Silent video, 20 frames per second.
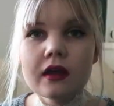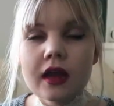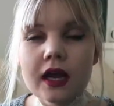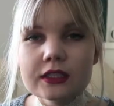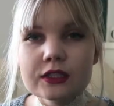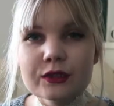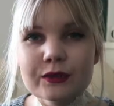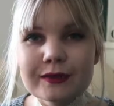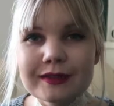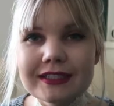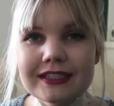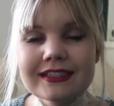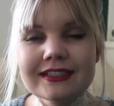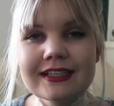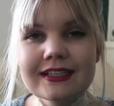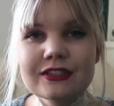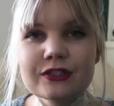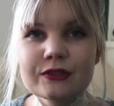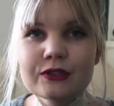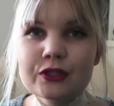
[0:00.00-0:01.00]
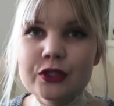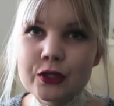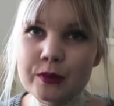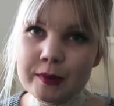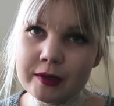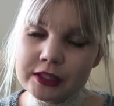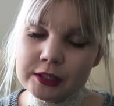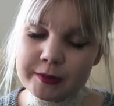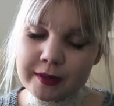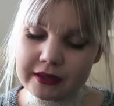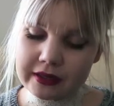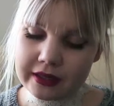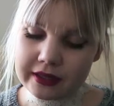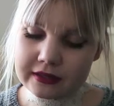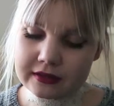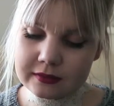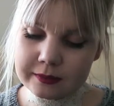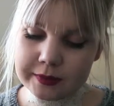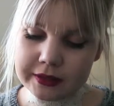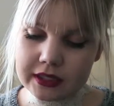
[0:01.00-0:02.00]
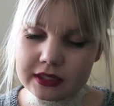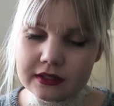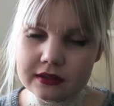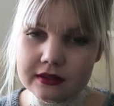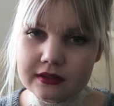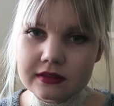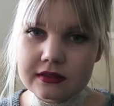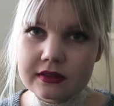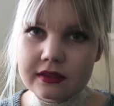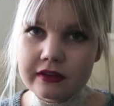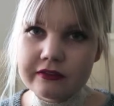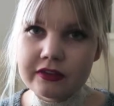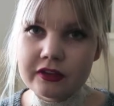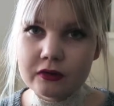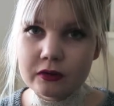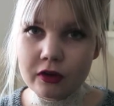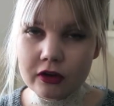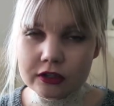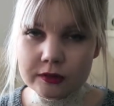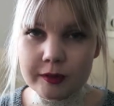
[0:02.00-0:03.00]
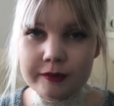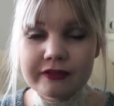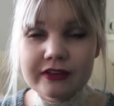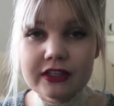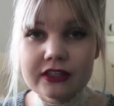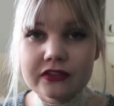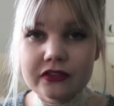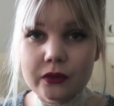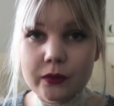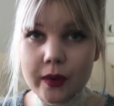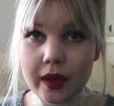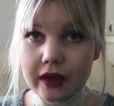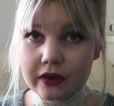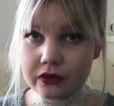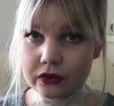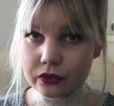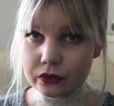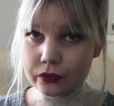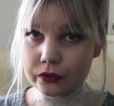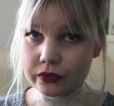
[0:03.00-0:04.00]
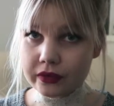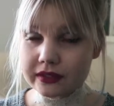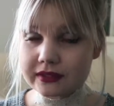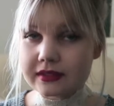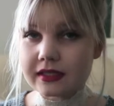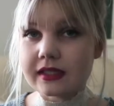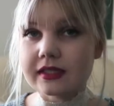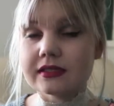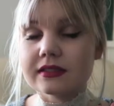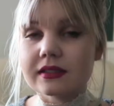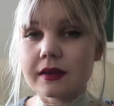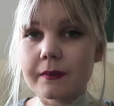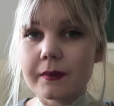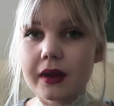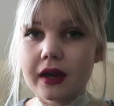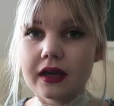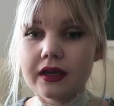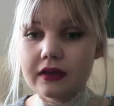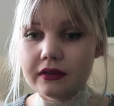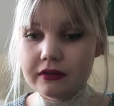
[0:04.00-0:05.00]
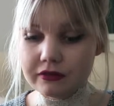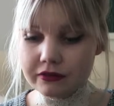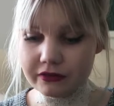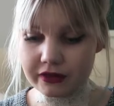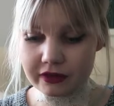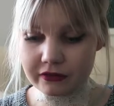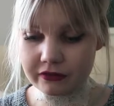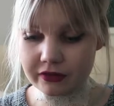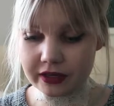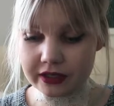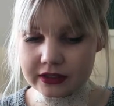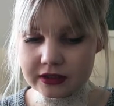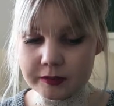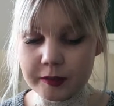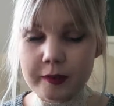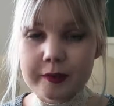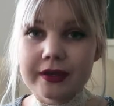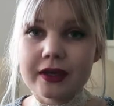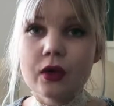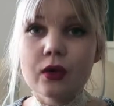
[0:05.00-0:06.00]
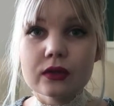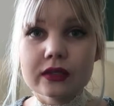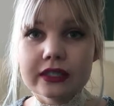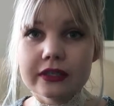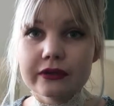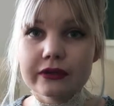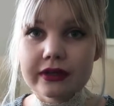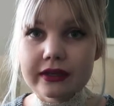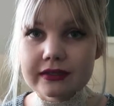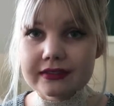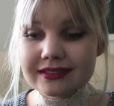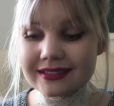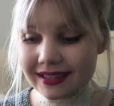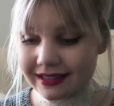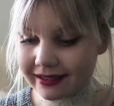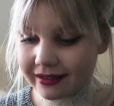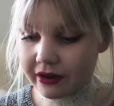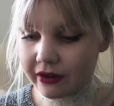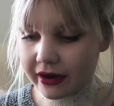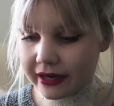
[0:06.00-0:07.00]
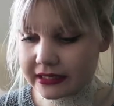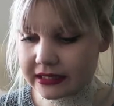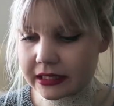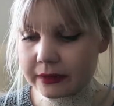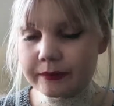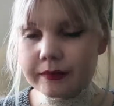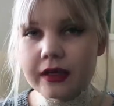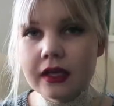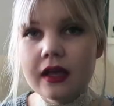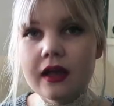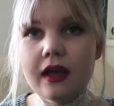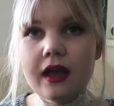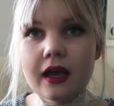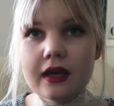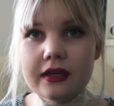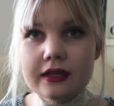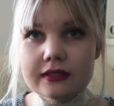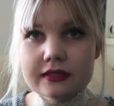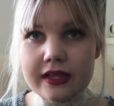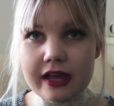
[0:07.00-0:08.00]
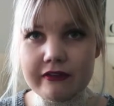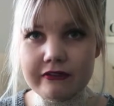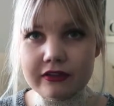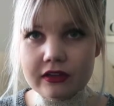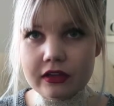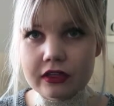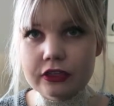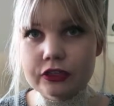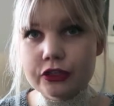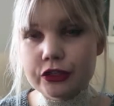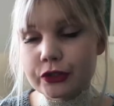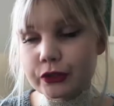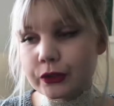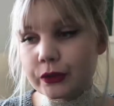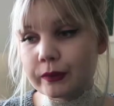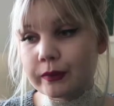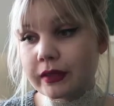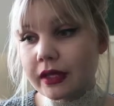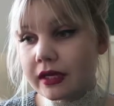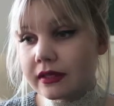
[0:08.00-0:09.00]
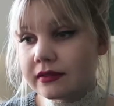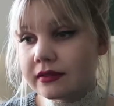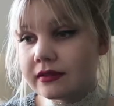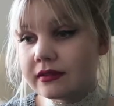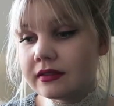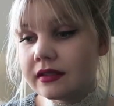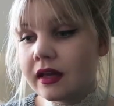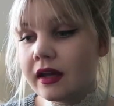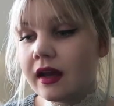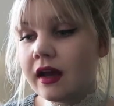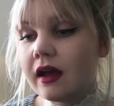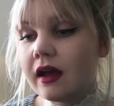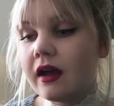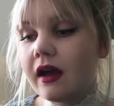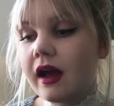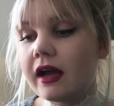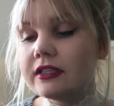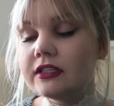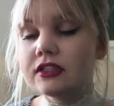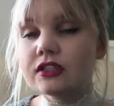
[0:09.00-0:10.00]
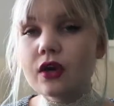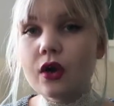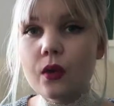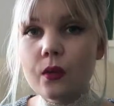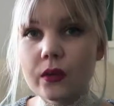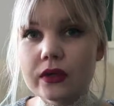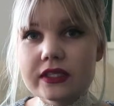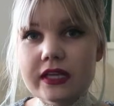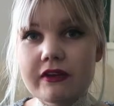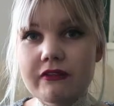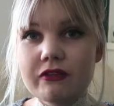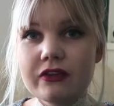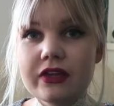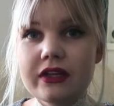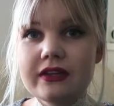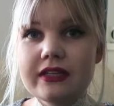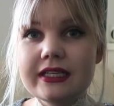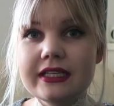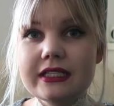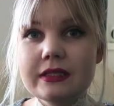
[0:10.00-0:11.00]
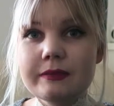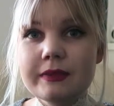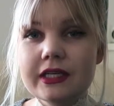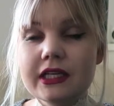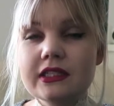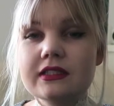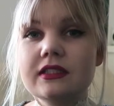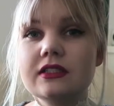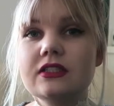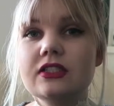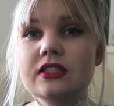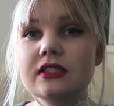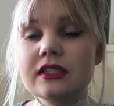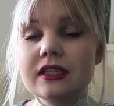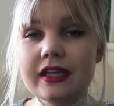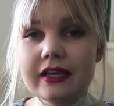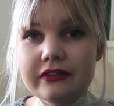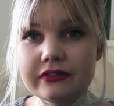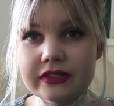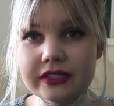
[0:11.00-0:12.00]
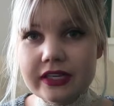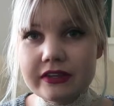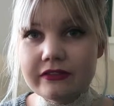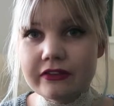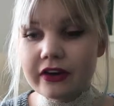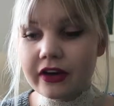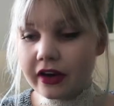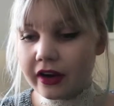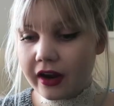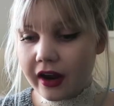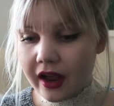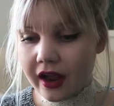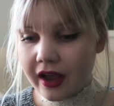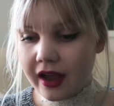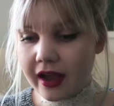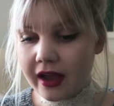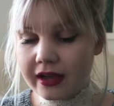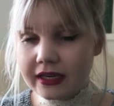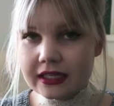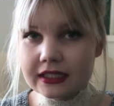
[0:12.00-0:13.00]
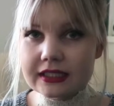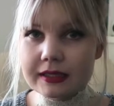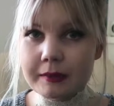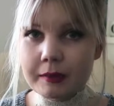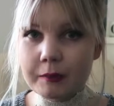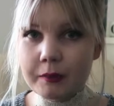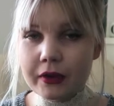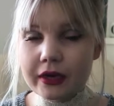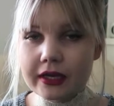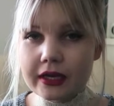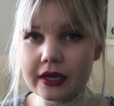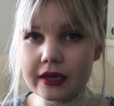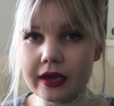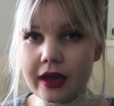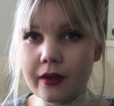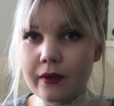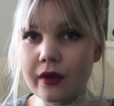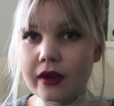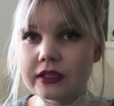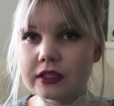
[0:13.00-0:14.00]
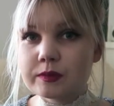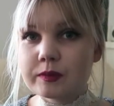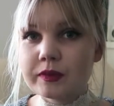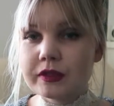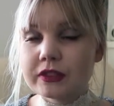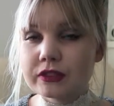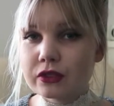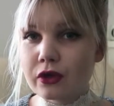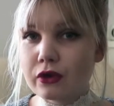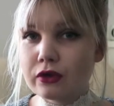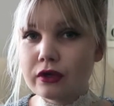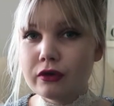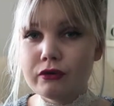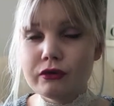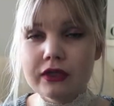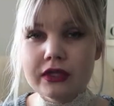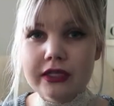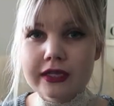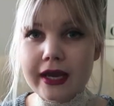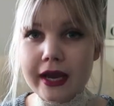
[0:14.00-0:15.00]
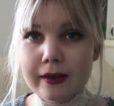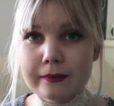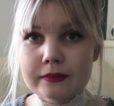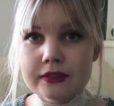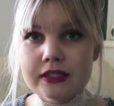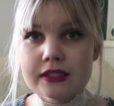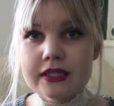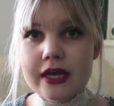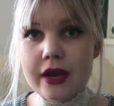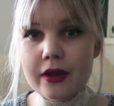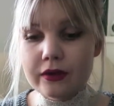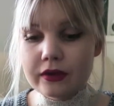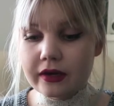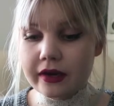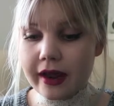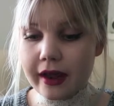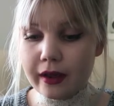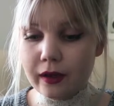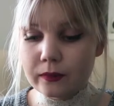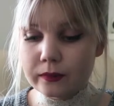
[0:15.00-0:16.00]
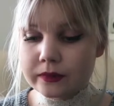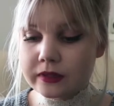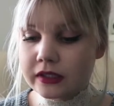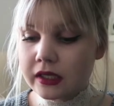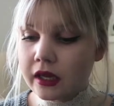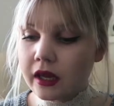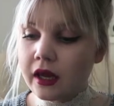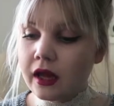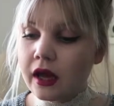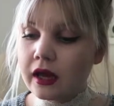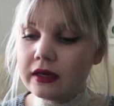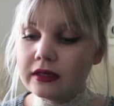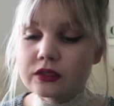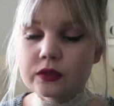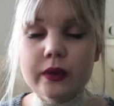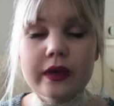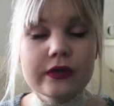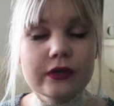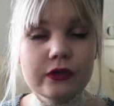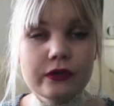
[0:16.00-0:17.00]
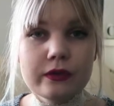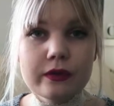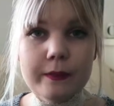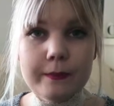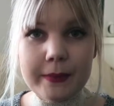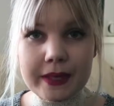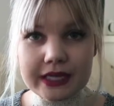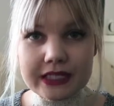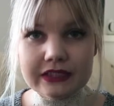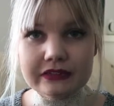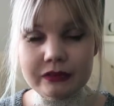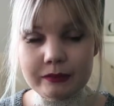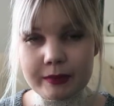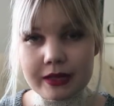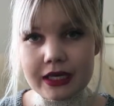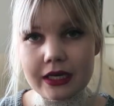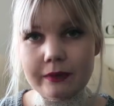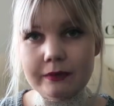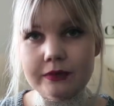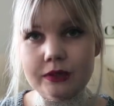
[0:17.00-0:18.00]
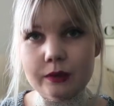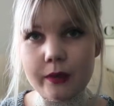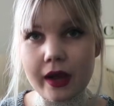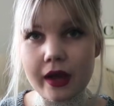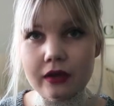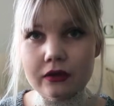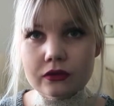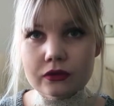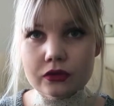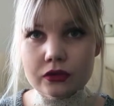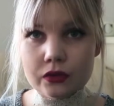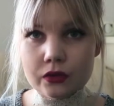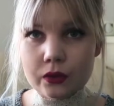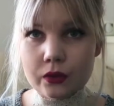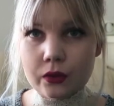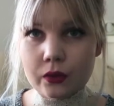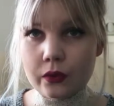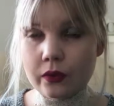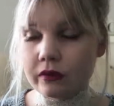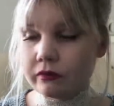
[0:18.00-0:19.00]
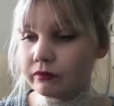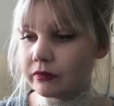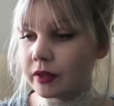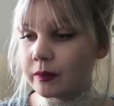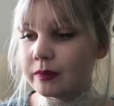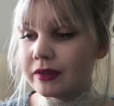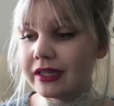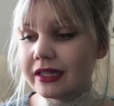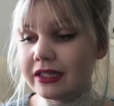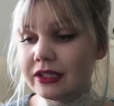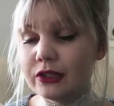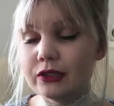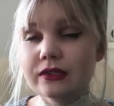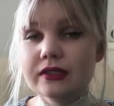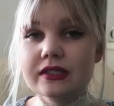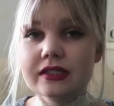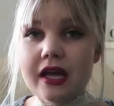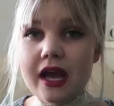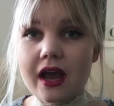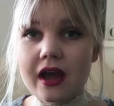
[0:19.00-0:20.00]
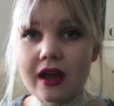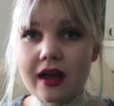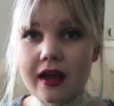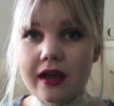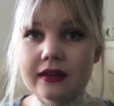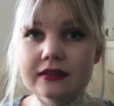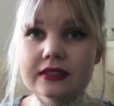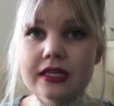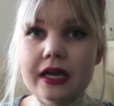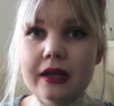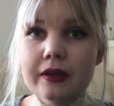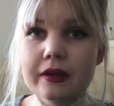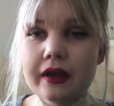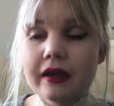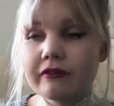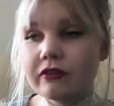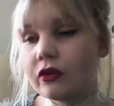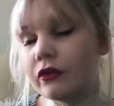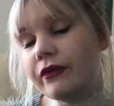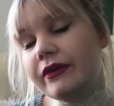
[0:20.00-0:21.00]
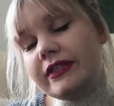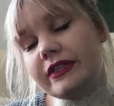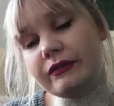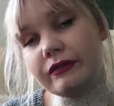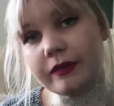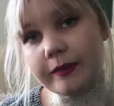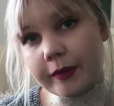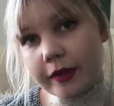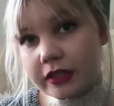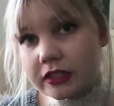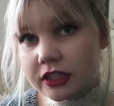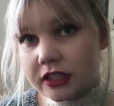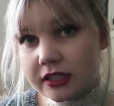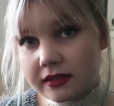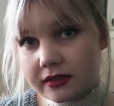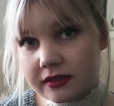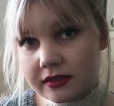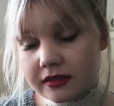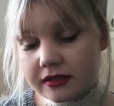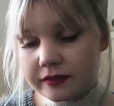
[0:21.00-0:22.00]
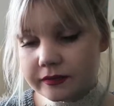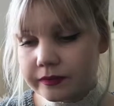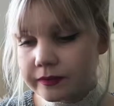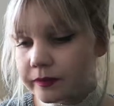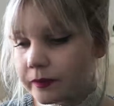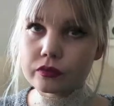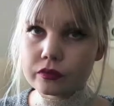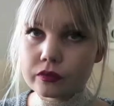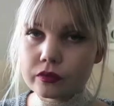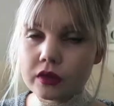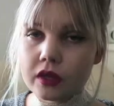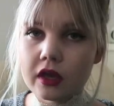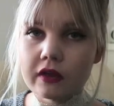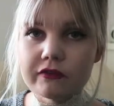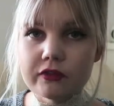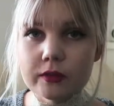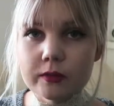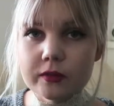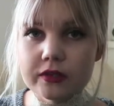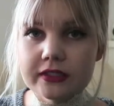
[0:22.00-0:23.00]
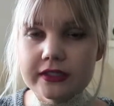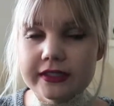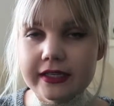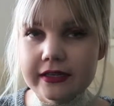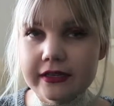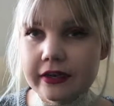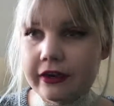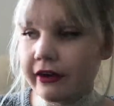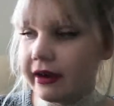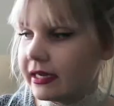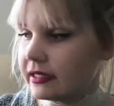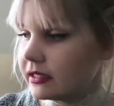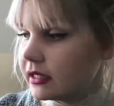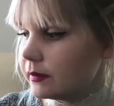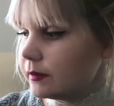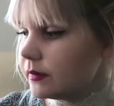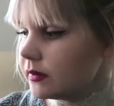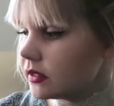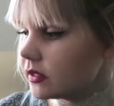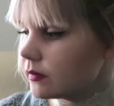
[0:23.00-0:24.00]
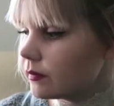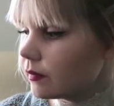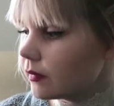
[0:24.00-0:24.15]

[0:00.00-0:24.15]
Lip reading: I don't really say too much about this because if you watch my videos for a while you know this is my favourite, probably holy grail skincare item, and it's the Effaclar Duo Plus. I just always have one of these because it's just a lifesaver. Anytime I'm breaking out I just put this on, it really calms it down and helps, and it's quite a good base for makeup as well, so completely use that, and I have already repurchased. A few more skincare items.